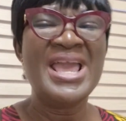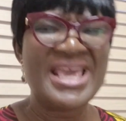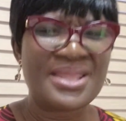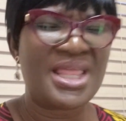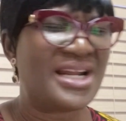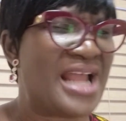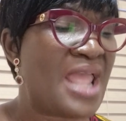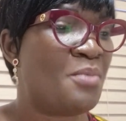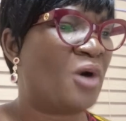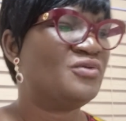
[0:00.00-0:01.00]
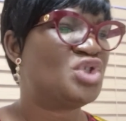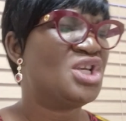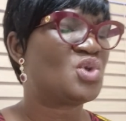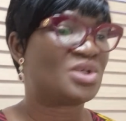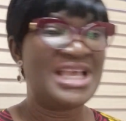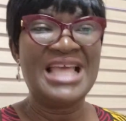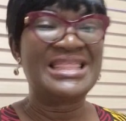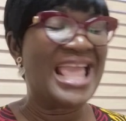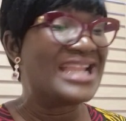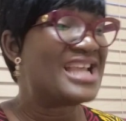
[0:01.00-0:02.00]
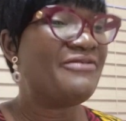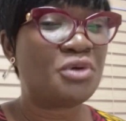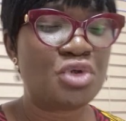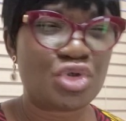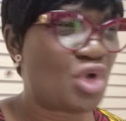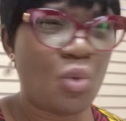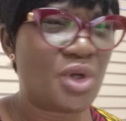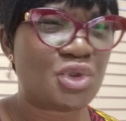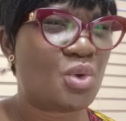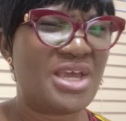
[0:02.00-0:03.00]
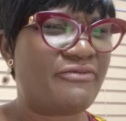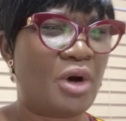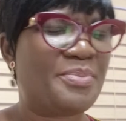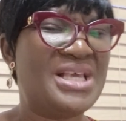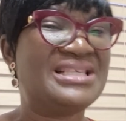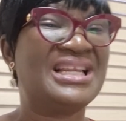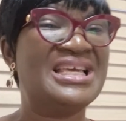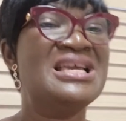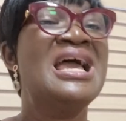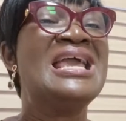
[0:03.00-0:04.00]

In the name of Jesus, the devil does not want to give up easily.